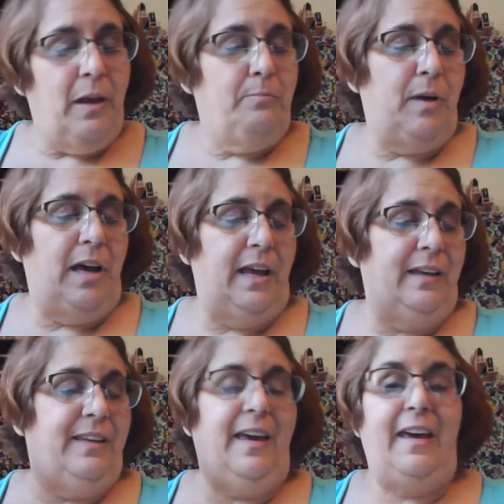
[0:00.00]

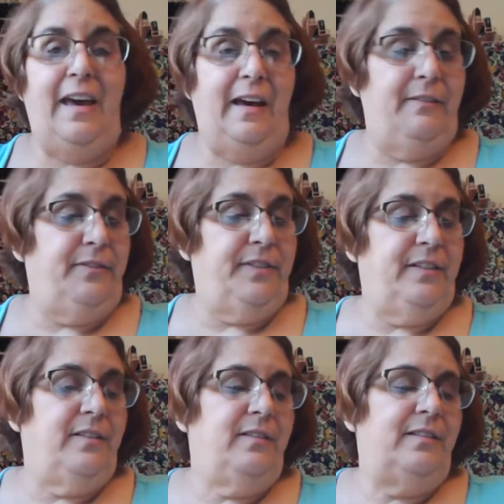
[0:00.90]
My calves,
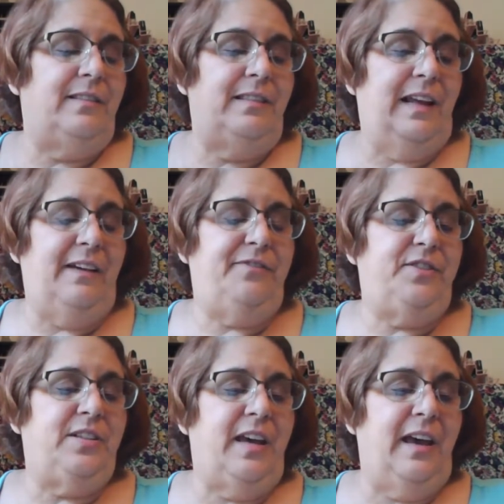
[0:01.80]

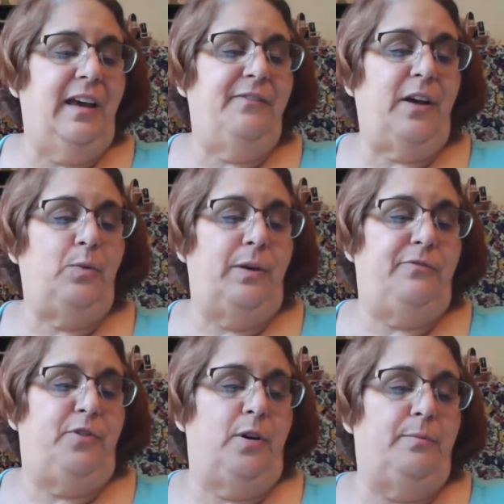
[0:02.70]
left calf, I
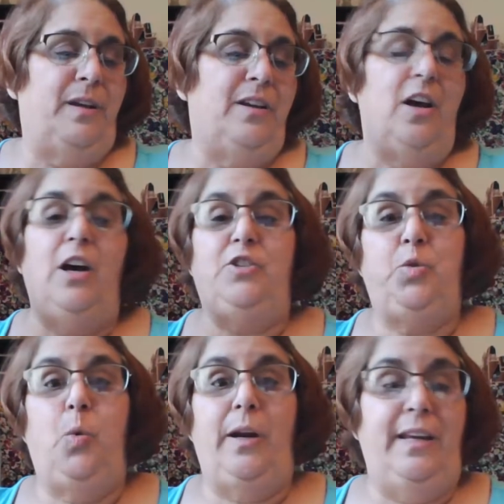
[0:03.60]
went from a
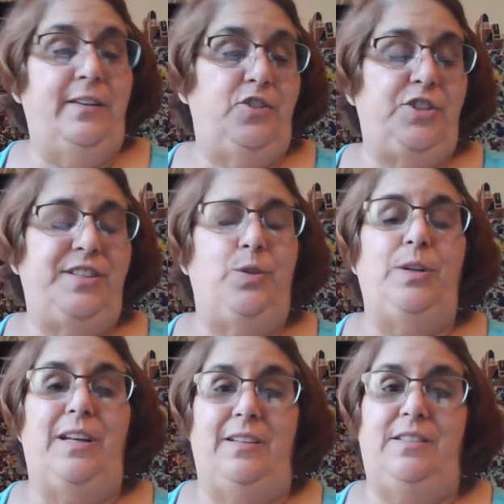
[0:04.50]
20 inch to a
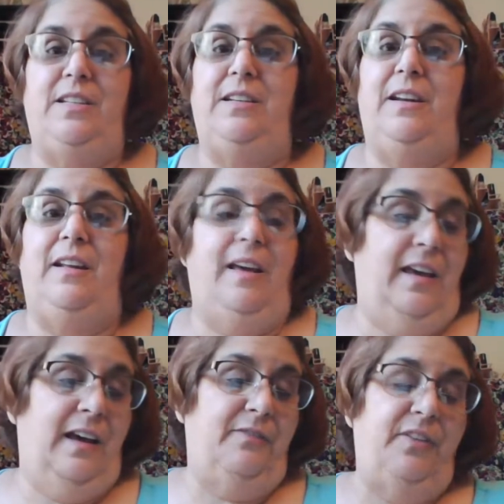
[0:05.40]

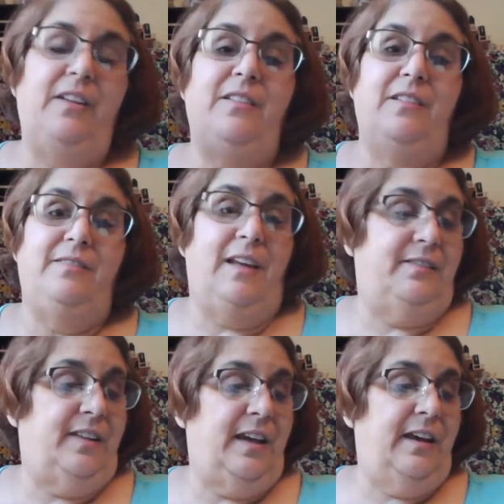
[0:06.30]
19.5.
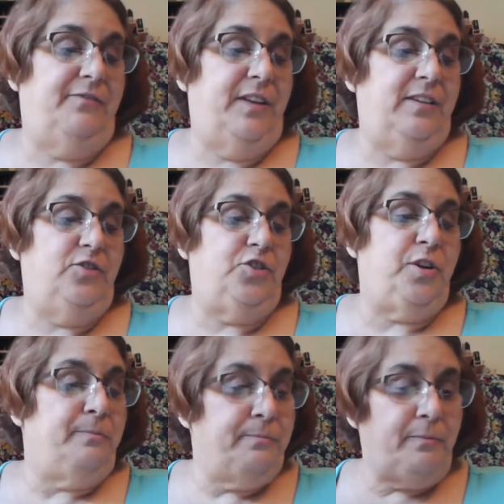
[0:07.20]
That's a 1/2
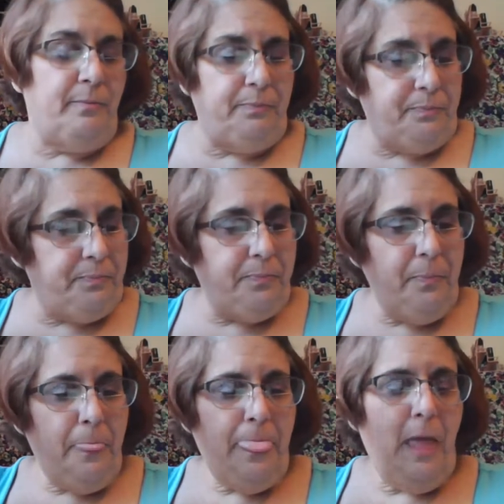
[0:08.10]
inch.
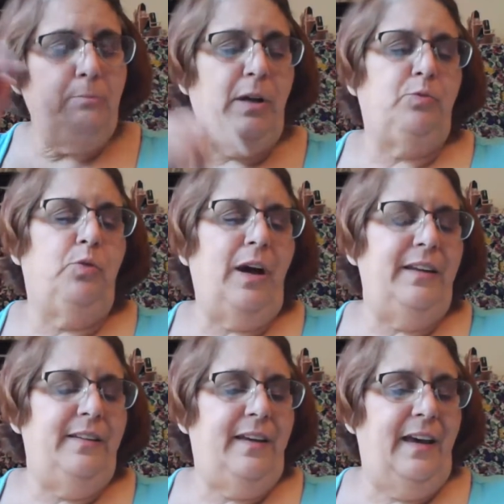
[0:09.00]
My
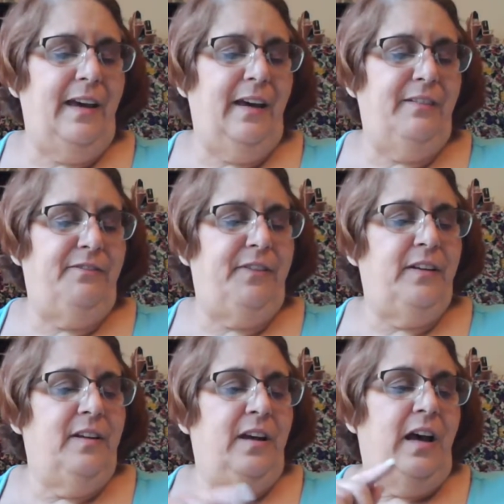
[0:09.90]
right calf,
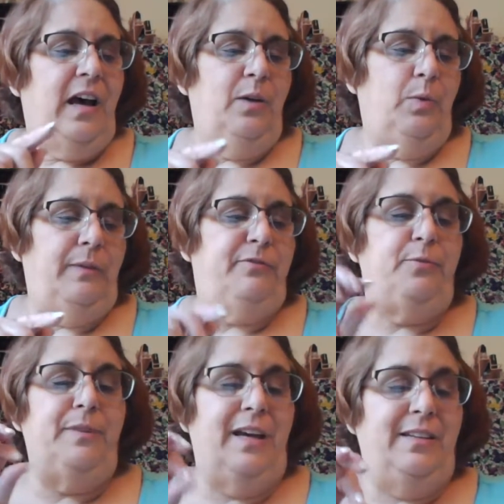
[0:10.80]
I went
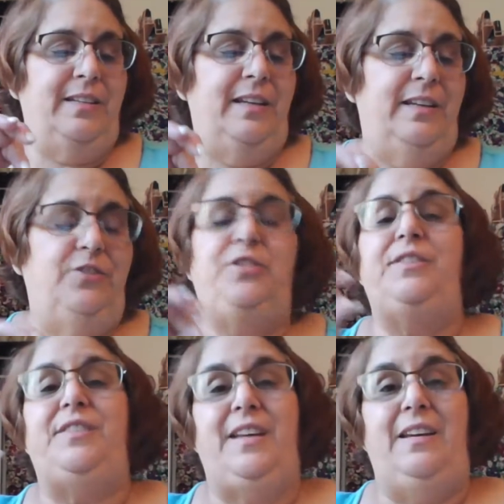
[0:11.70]
from 19
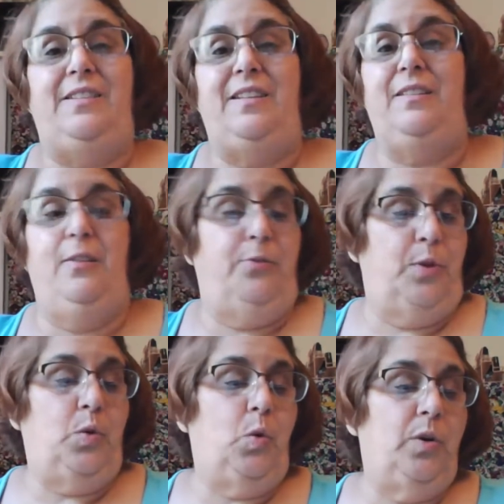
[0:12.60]
inches to
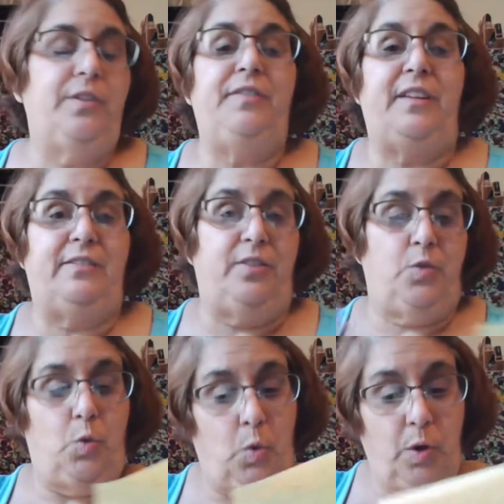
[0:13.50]
18.75. That's a
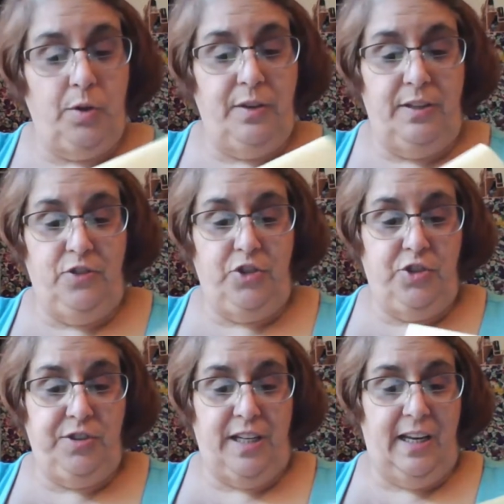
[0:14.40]
1/4
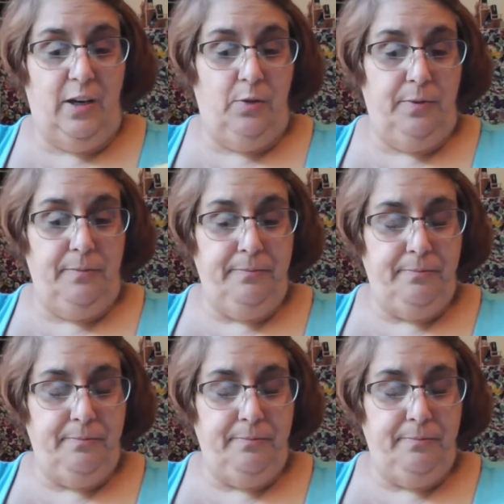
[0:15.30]
inch down.